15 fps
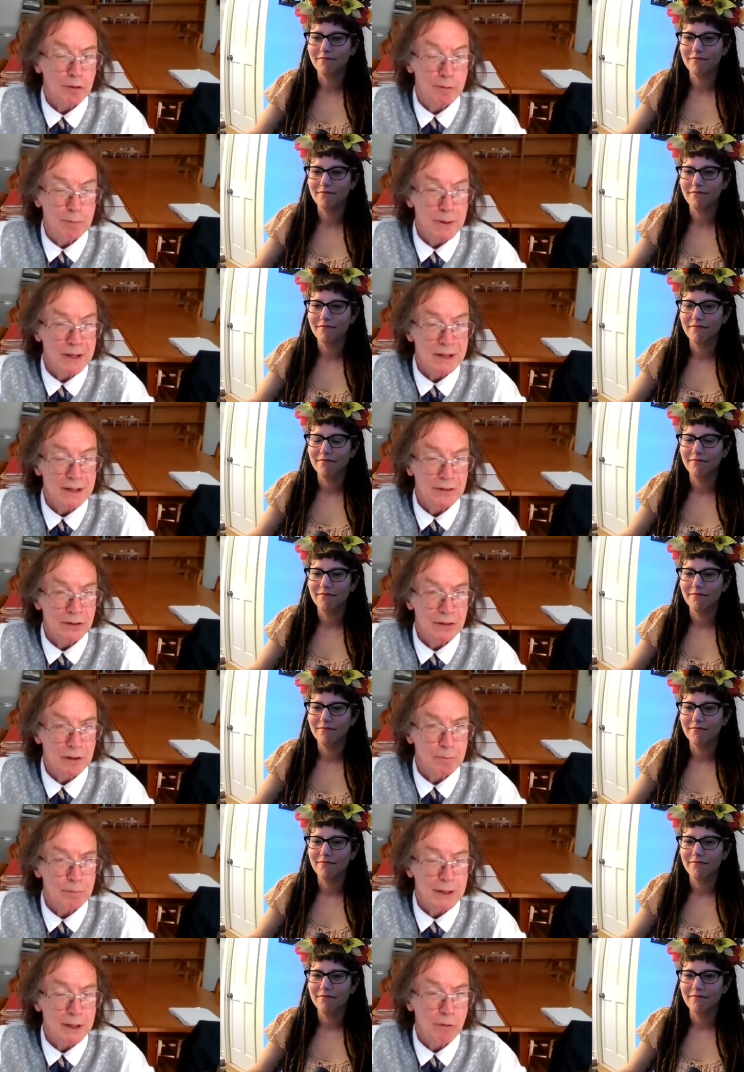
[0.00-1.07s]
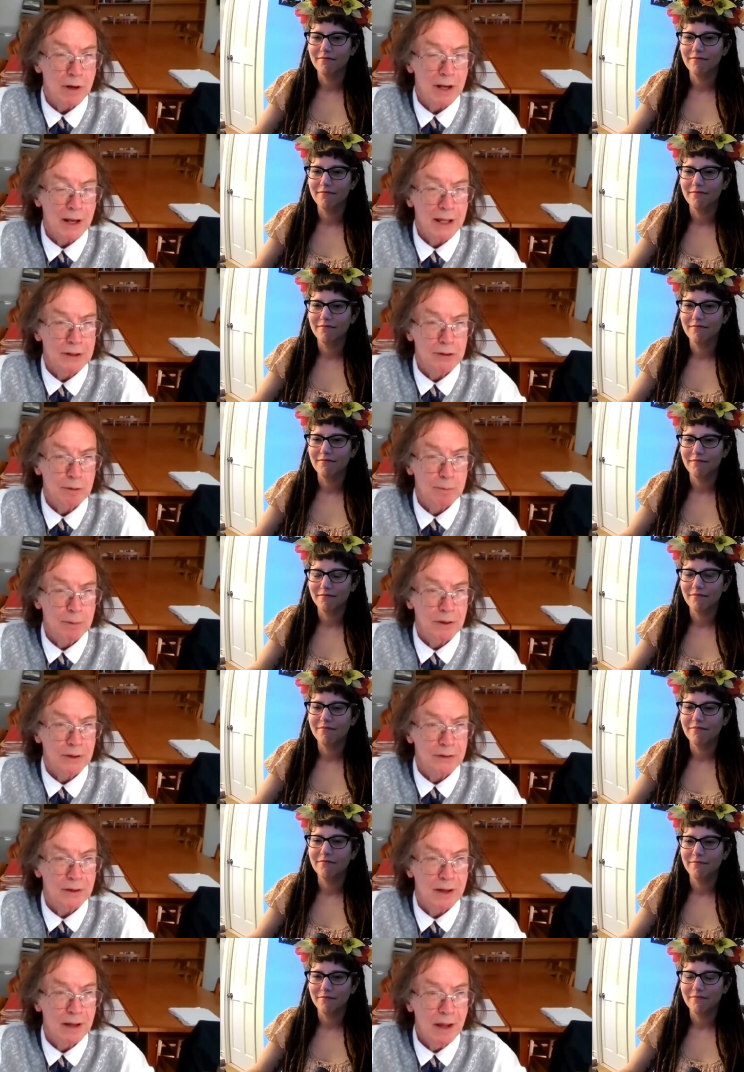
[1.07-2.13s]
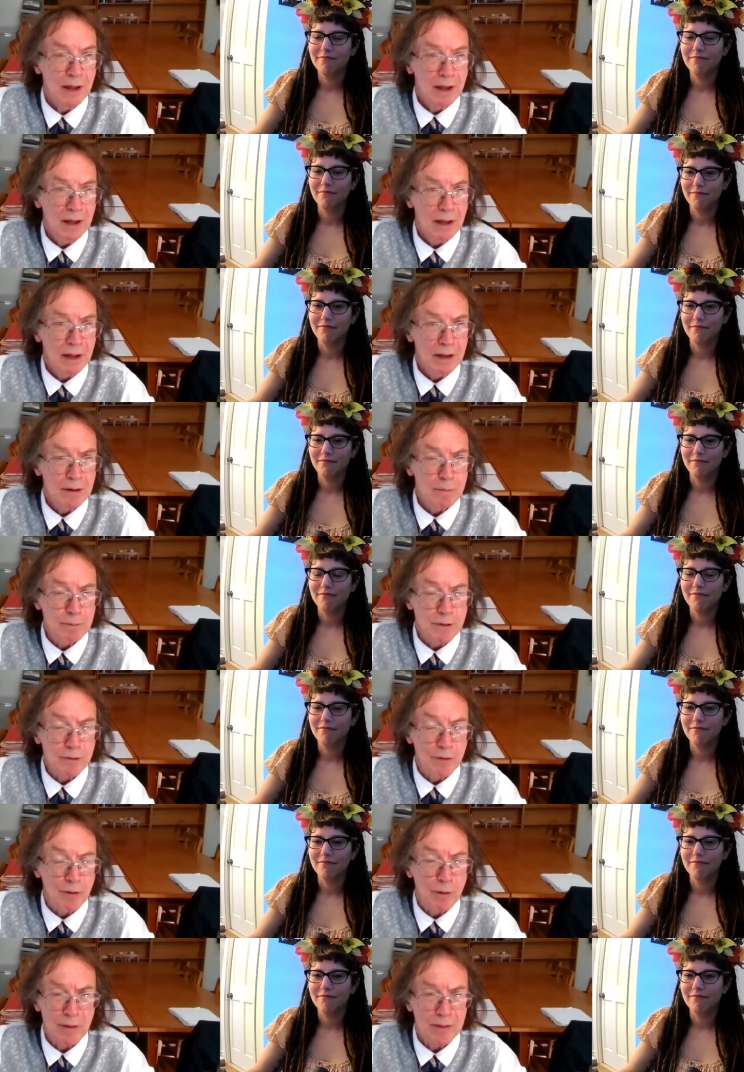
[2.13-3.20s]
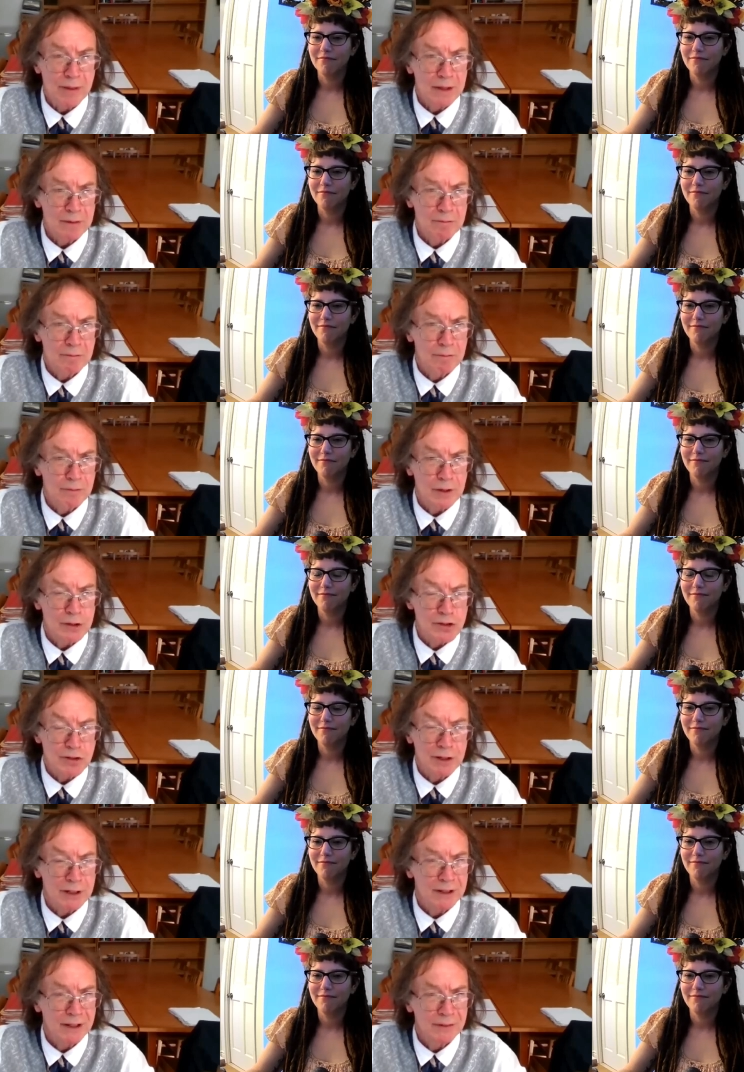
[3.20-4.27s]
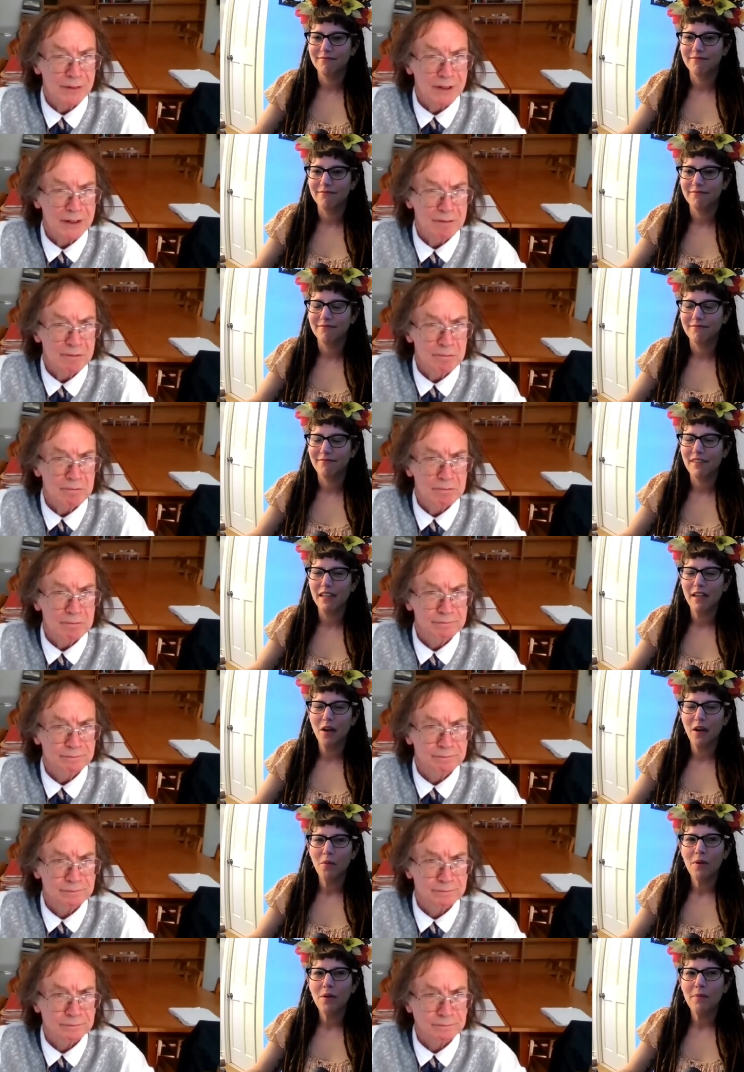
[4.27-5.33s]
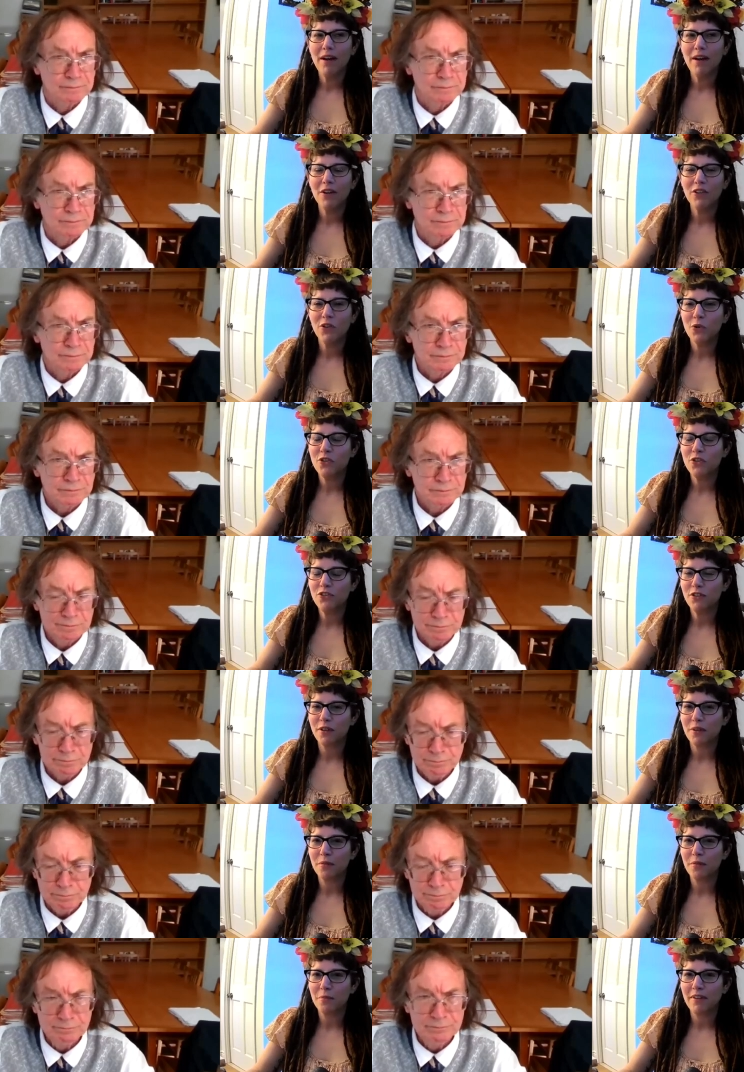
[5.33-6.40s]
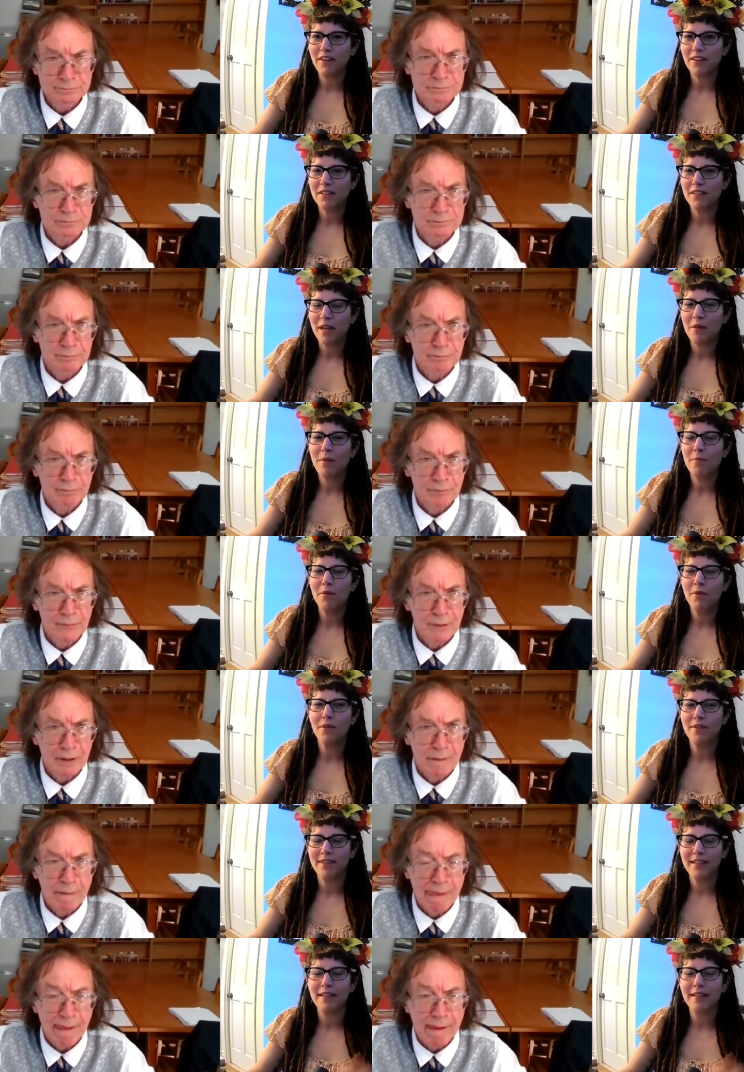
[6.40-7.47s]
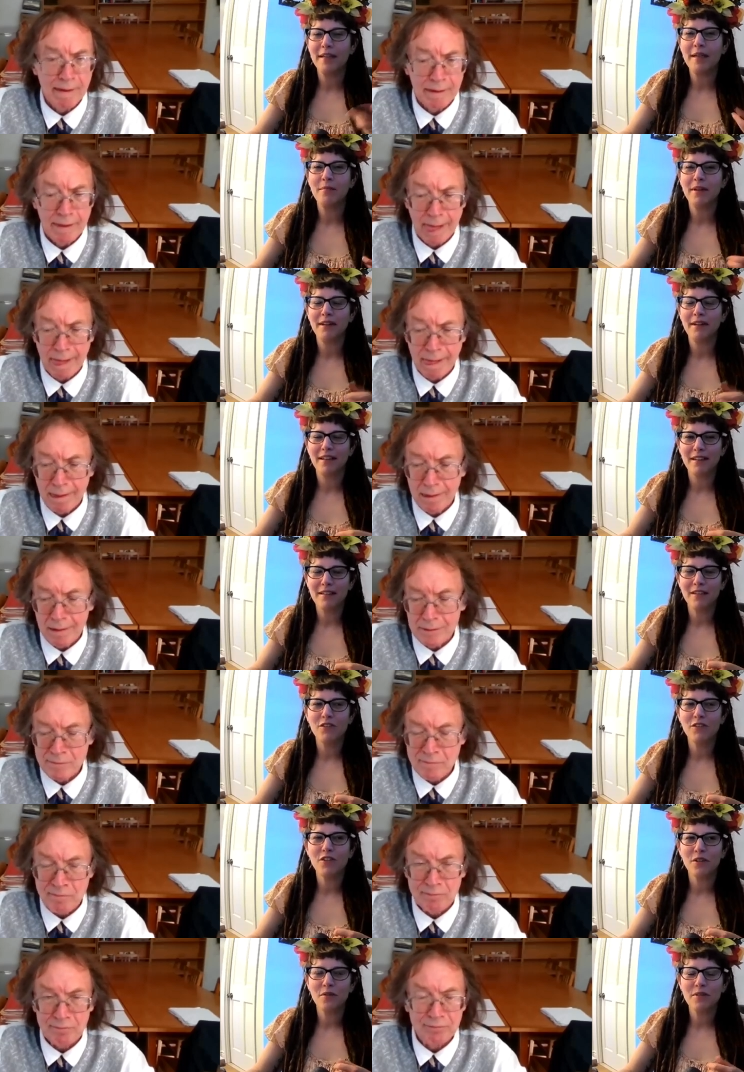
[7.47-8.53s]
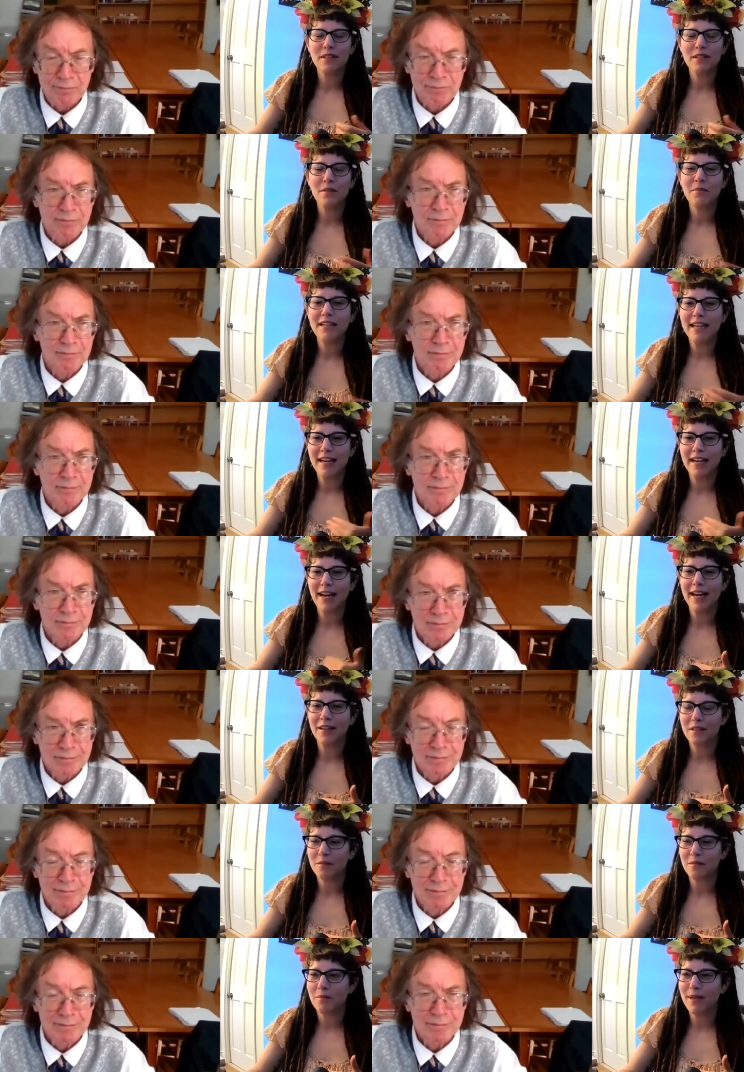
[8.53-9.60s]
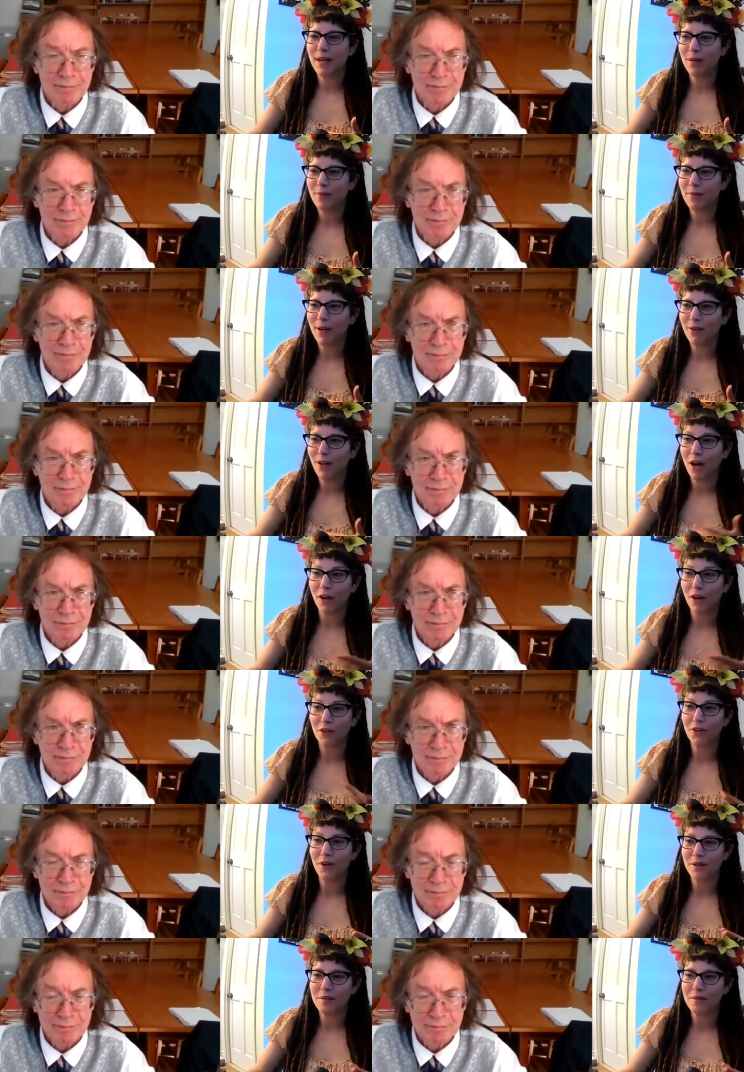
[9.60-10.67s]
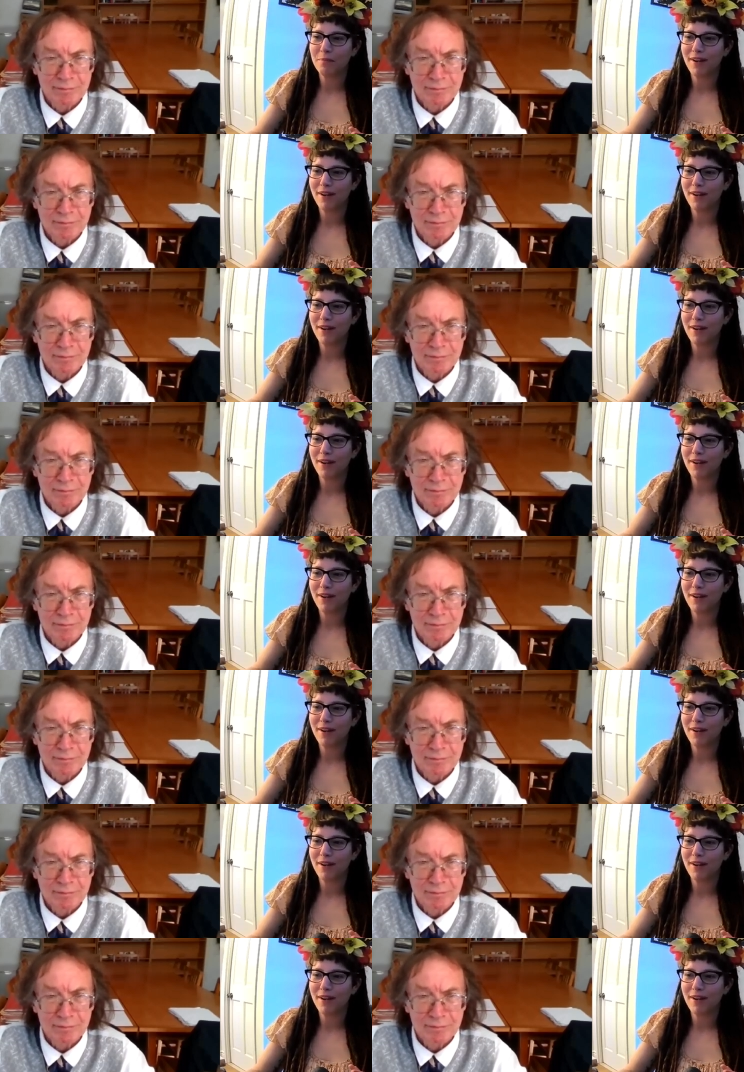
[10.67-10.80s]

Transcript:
Speaker 1: of Bede can be relied upon. Uh, before then, virtually nothing.
Speaker 2: What about Eostre? Because I remember in an email I sent you, somebody had asked me about hot cross